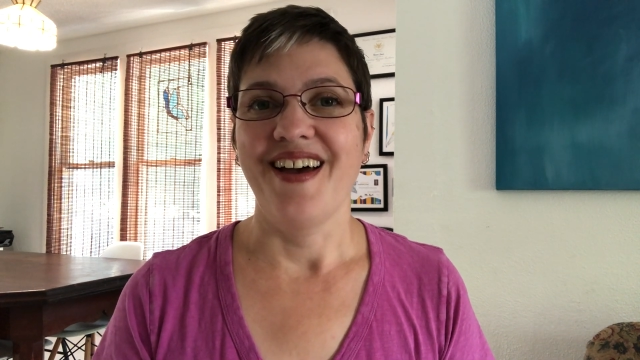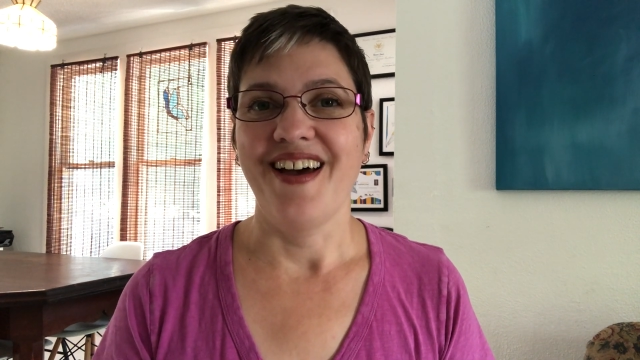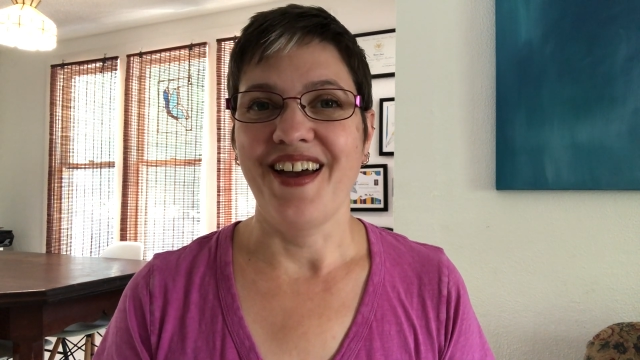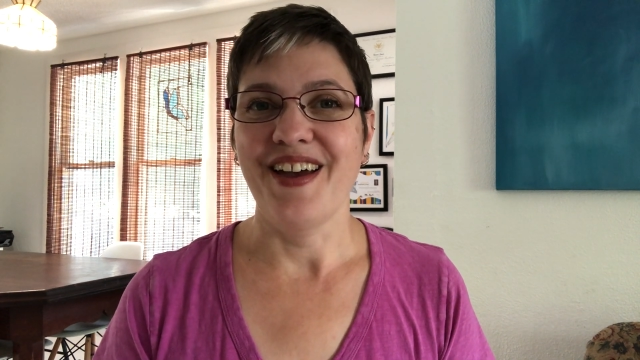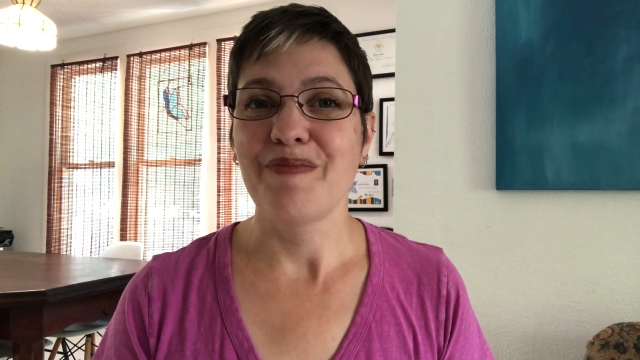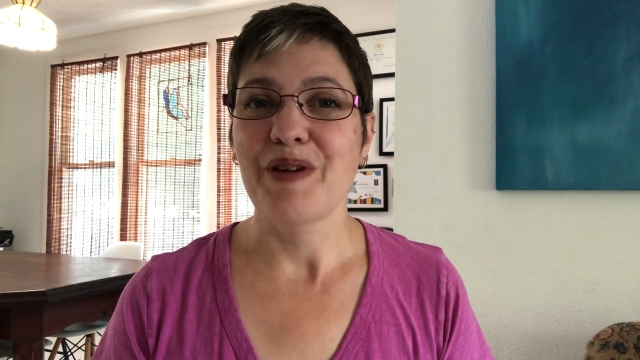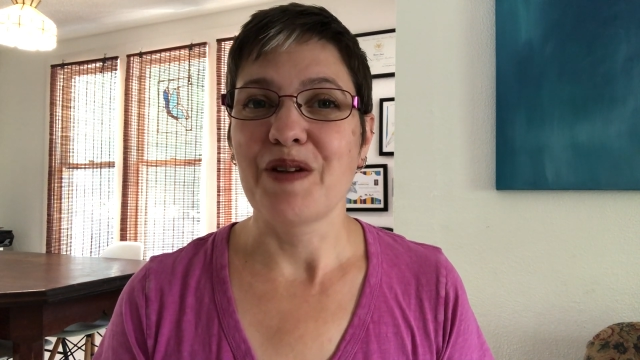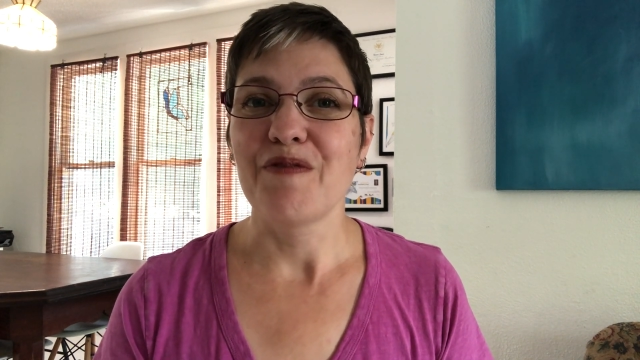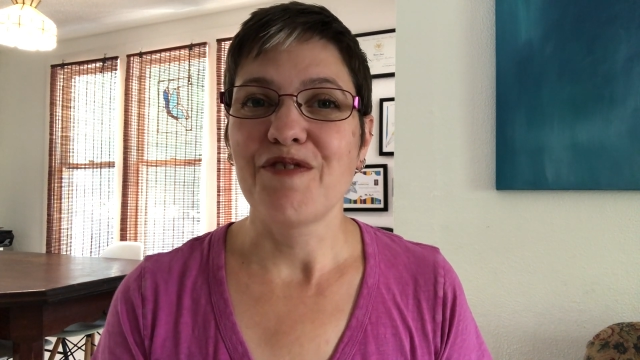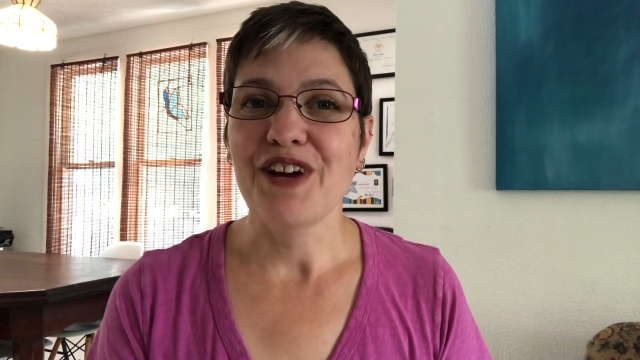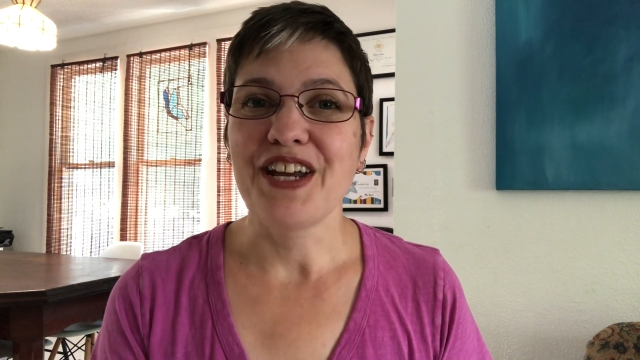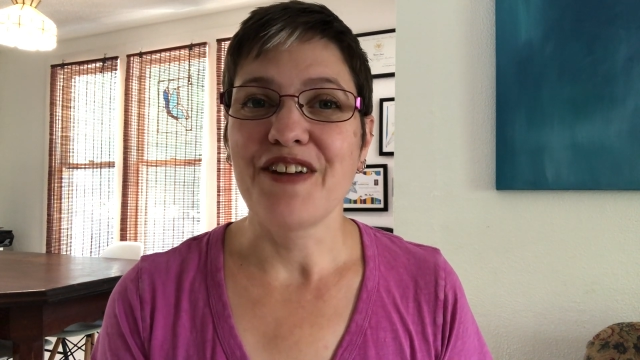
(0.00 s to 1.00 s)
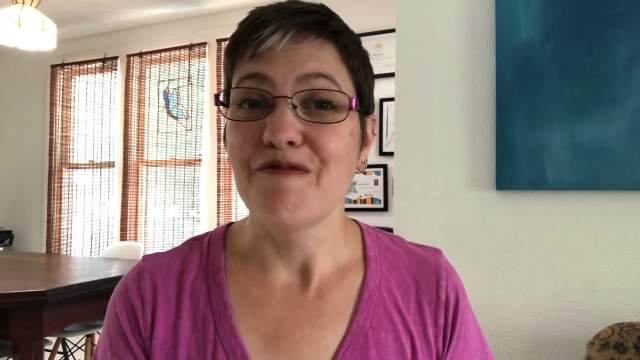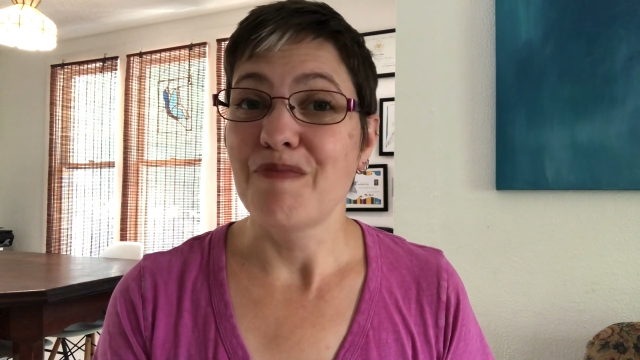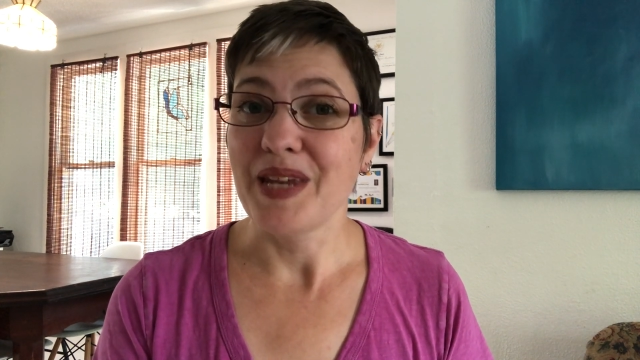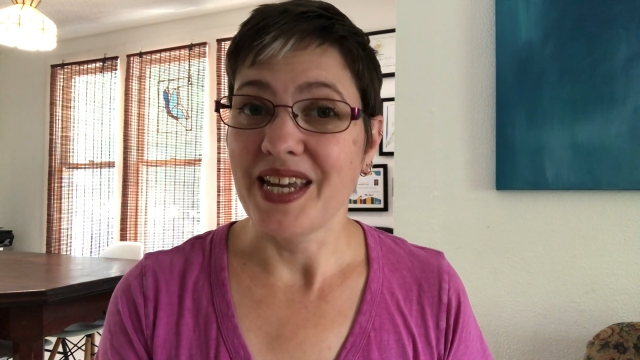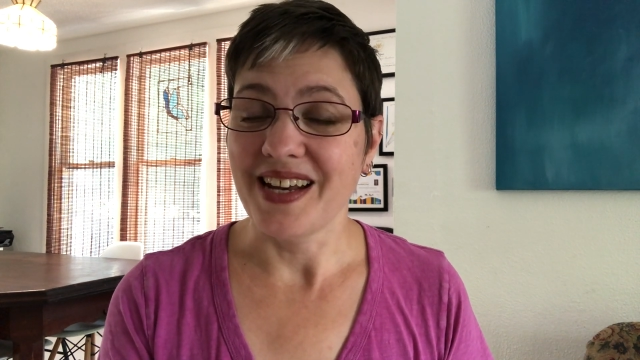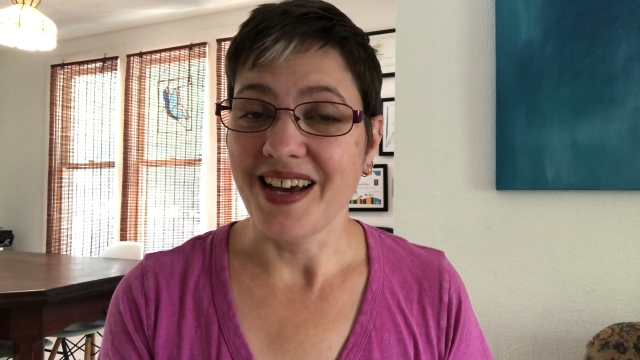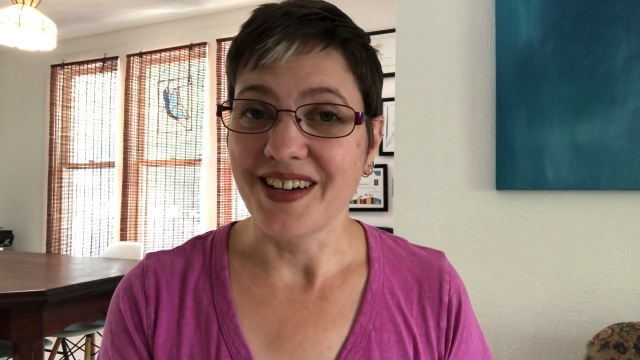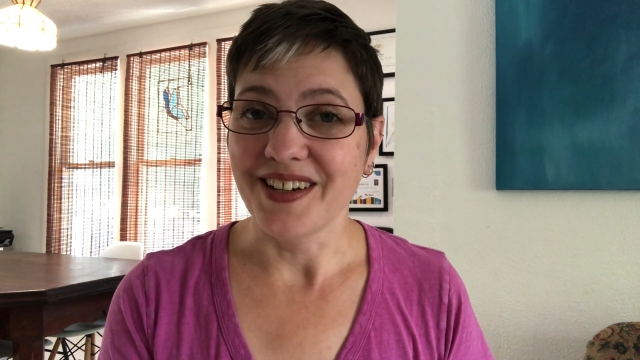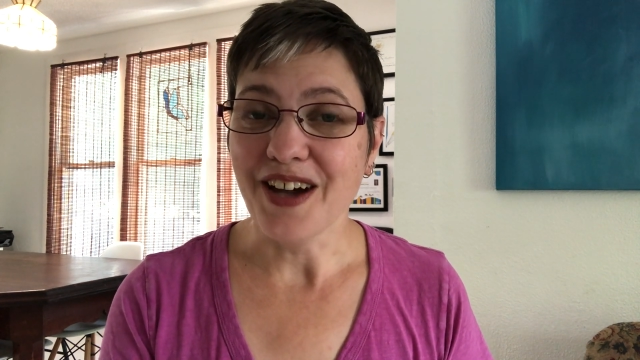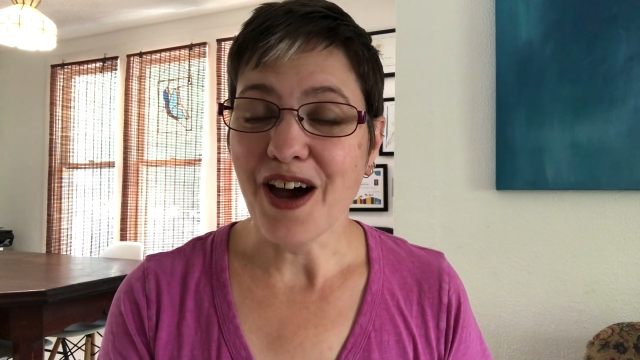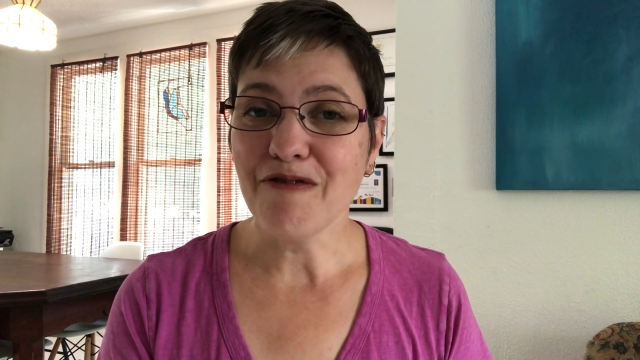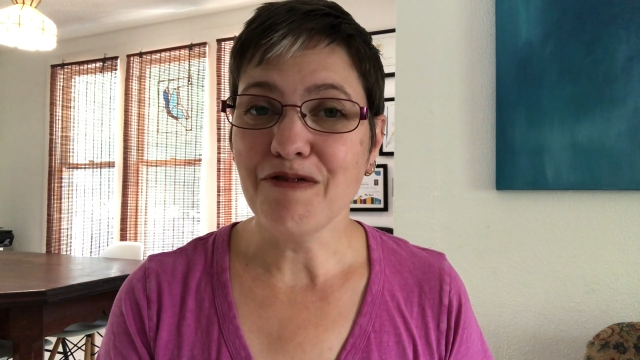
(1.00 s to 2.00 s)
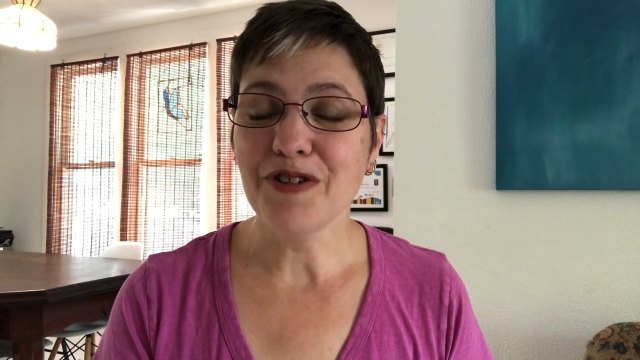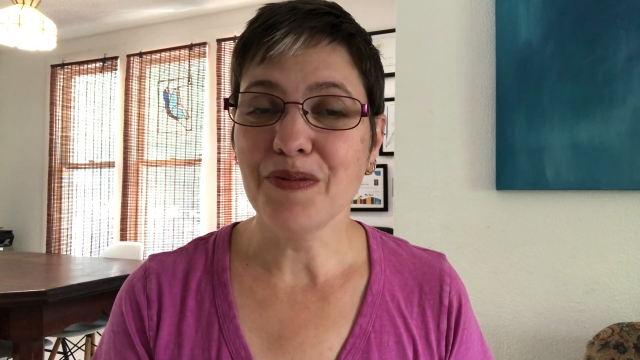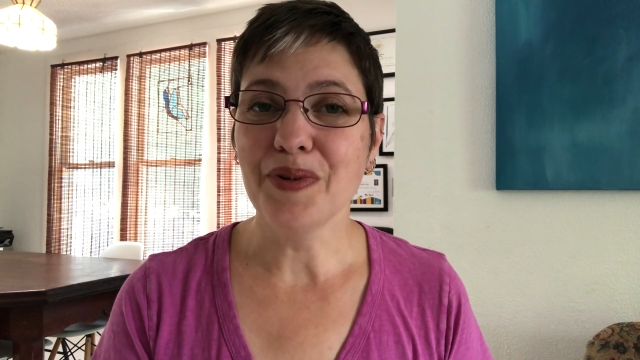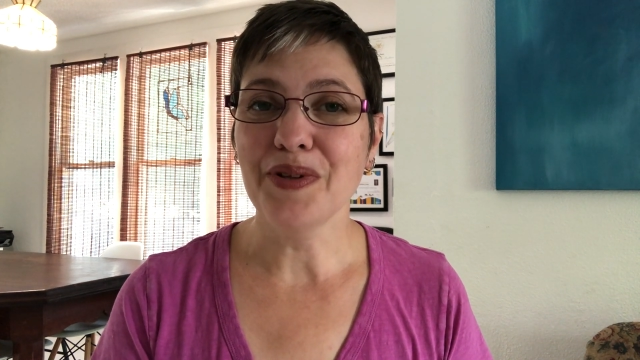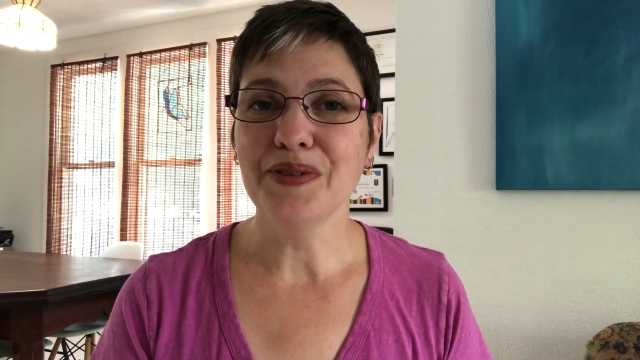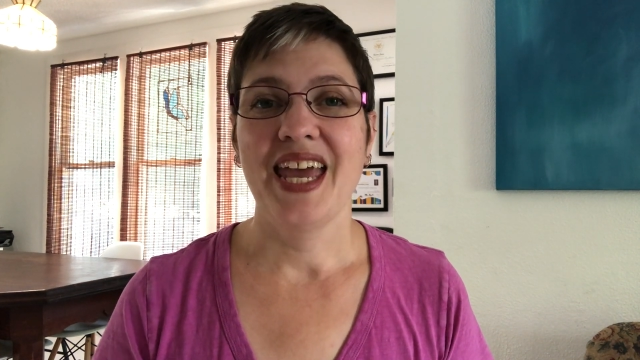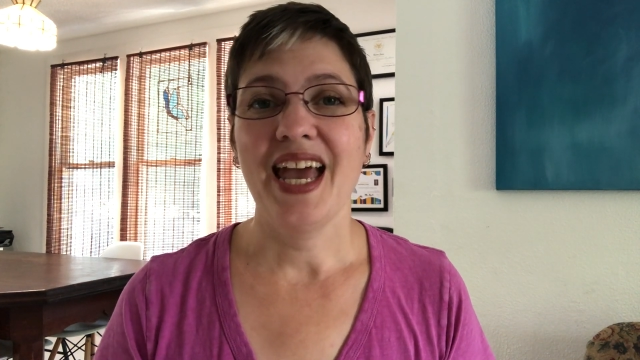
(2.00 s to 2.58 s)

I had been afraid of being uncomfortable,